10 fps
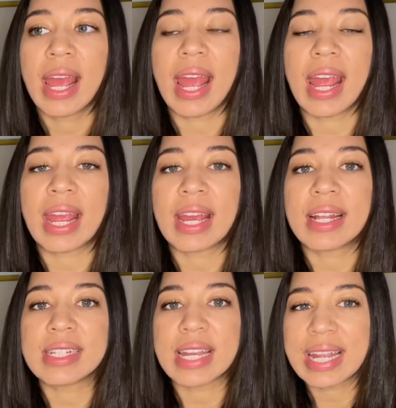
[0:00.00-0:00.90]

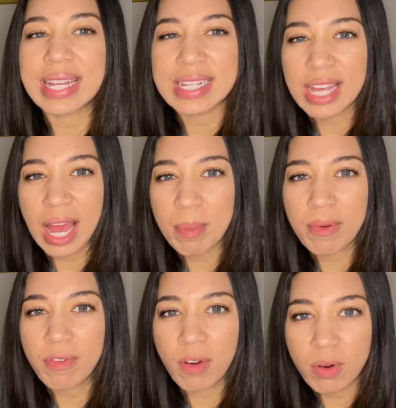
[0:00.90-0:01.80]
and any type of
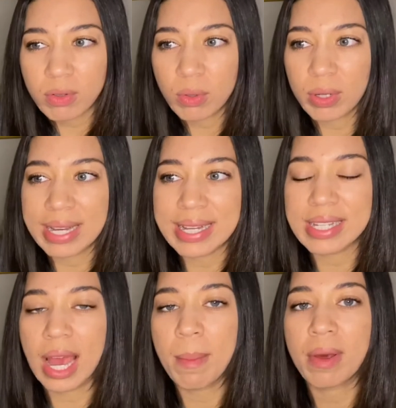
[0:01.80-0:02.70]
folklore, any
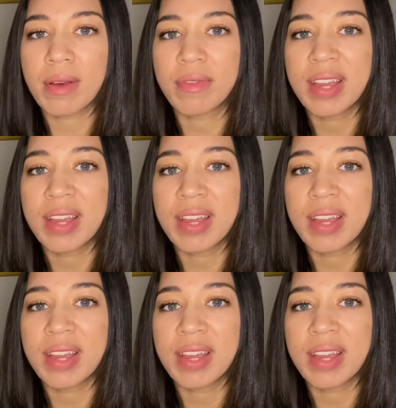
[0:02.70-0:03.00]
type of